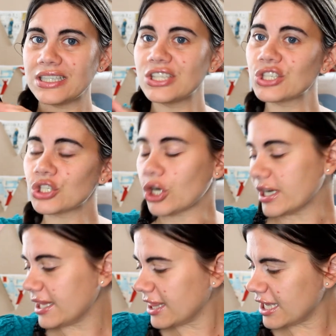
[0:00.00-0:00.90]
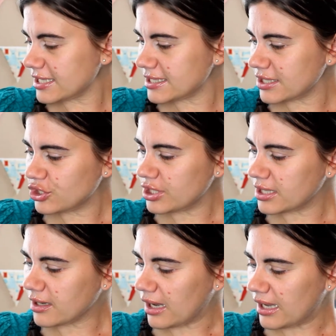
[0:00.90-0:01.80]
started this.
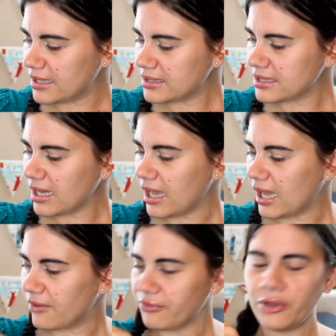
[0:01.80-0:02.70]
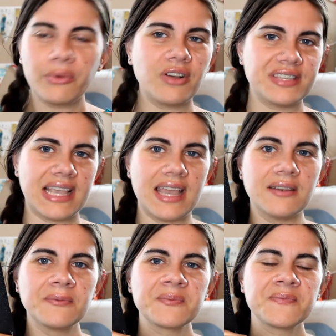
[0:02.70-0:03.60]
She got a few rows
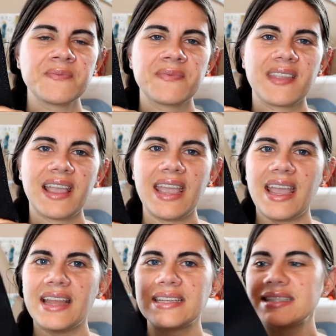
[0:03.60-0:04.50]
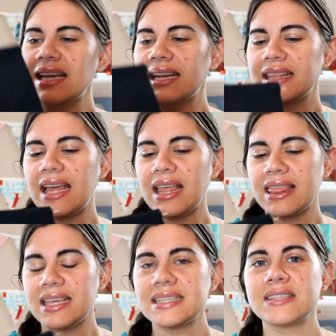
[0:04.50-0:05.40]
in and decided
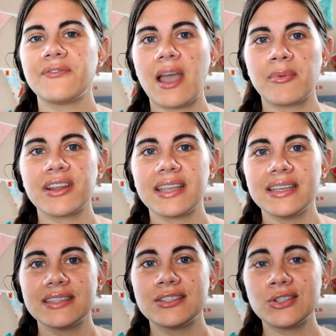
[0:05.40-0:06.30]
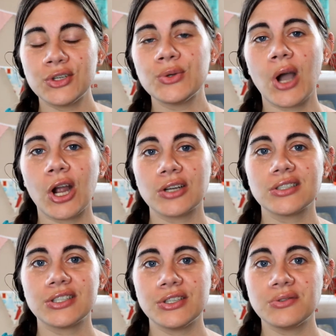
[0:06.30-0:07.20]
that this fabric is too
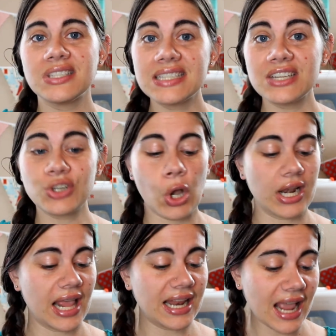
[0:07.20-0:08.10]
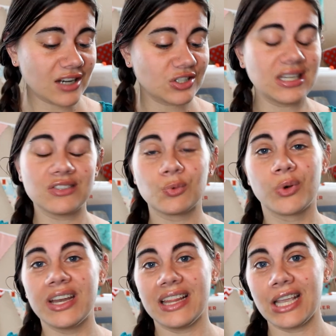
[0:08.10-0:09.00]
hard to stitch on. And it actually
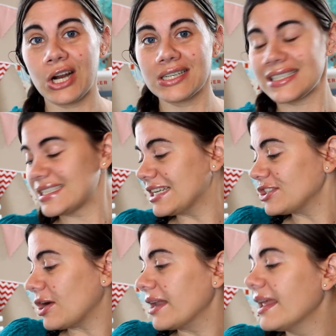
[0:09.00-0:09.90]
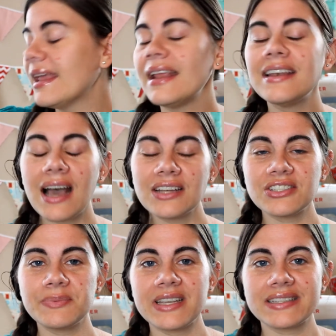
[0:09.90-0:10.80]
is really hard to stitch on. Not
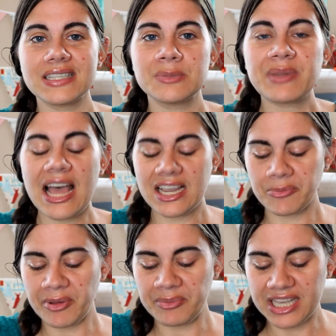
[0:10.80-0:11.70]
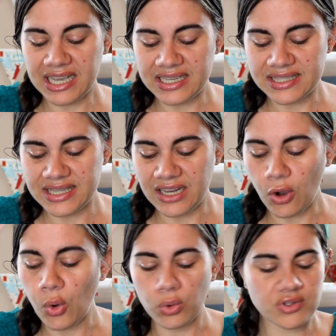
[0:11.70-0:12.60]
just because it's black, but because the
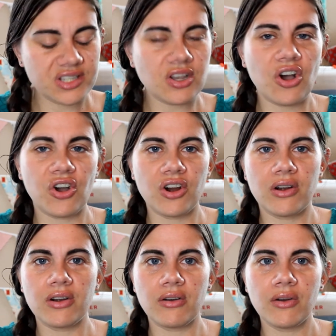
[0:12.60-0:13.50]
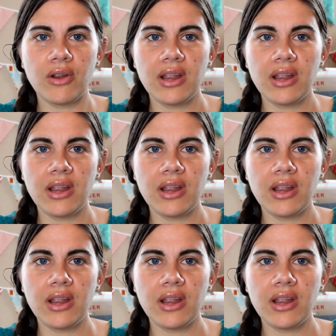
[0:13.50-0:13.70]
holes are